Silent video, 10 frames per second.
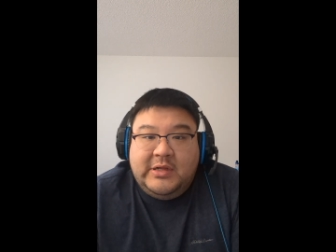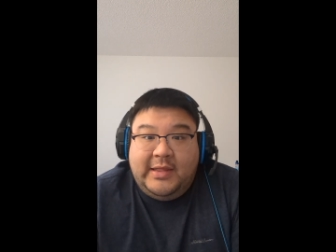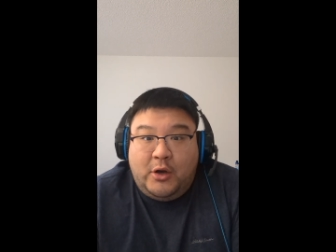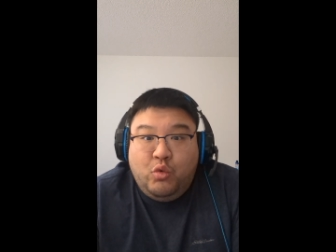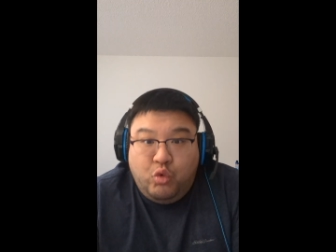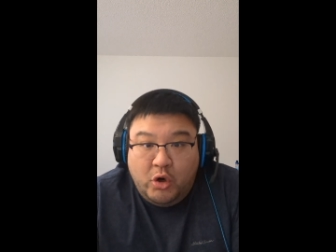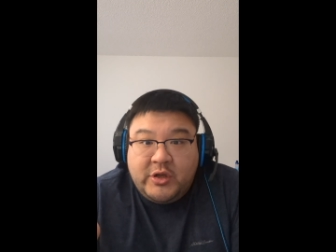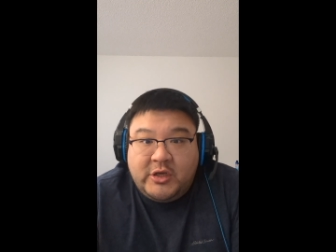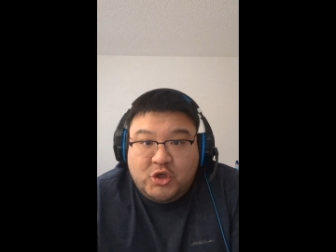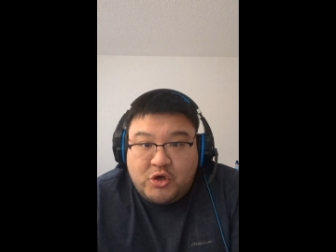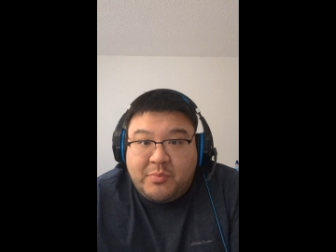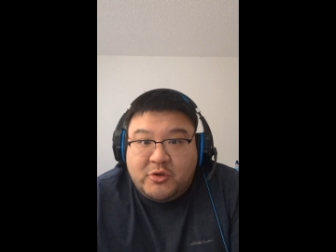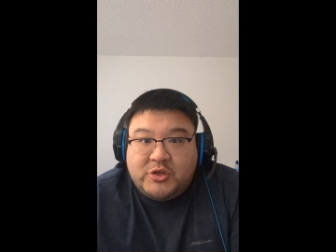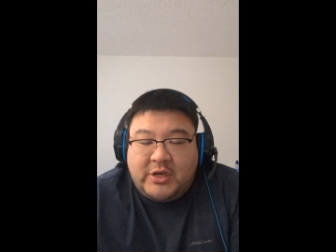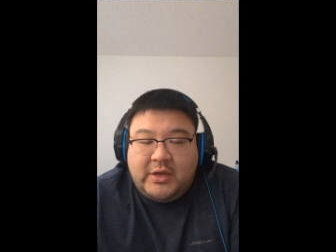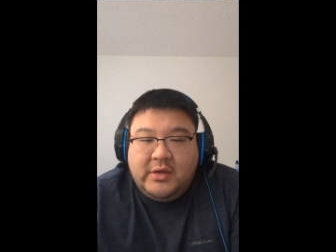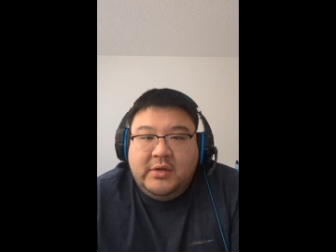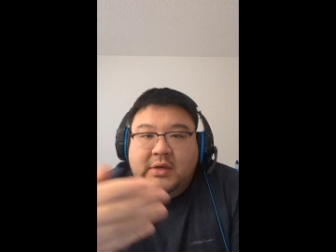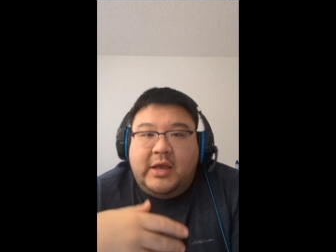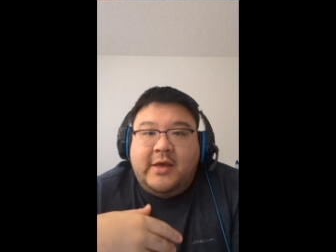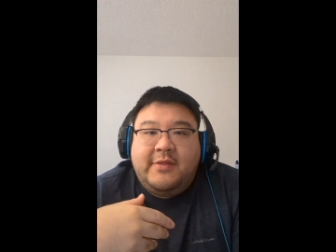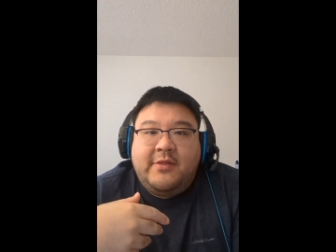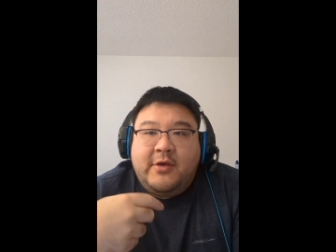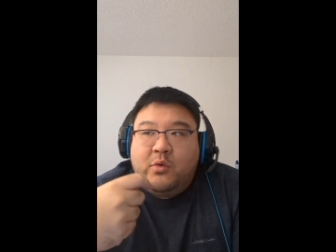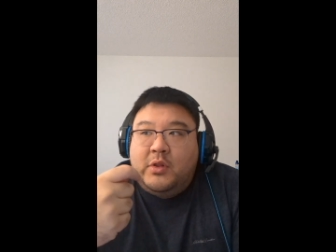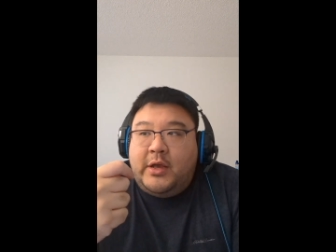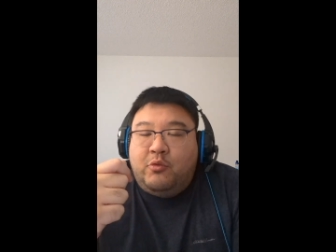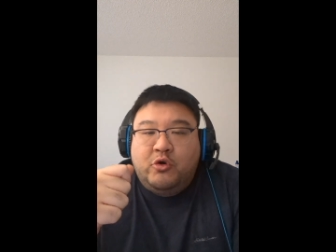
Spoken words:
like a working trebuchet, and then they were like,